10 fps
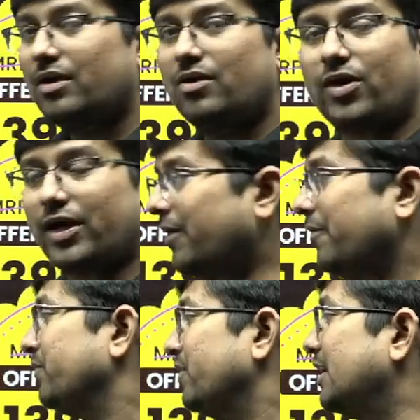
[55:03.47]
Okay.
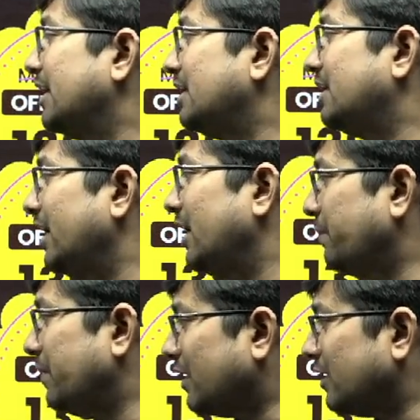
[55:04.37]
Then daily
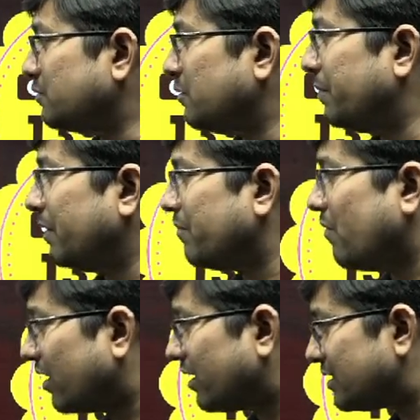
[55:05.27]
practice paper,
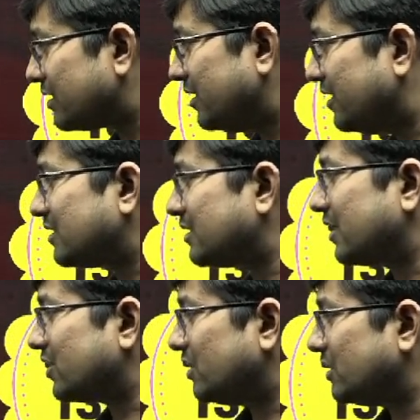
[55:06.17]
mock test series,
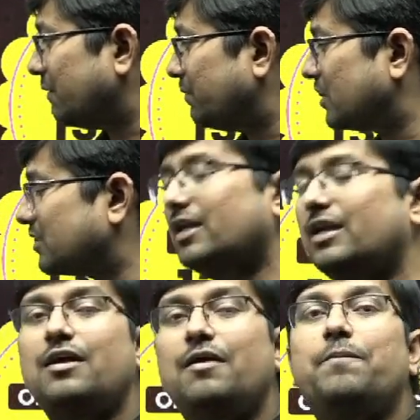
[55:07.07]
sectional subjects and
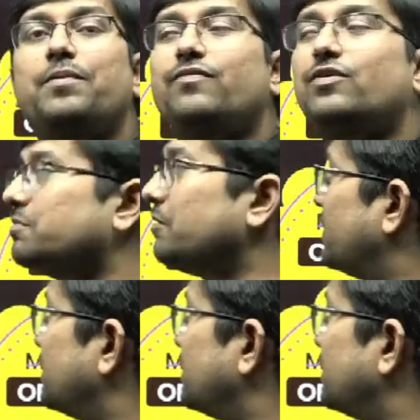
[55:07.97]
previous papers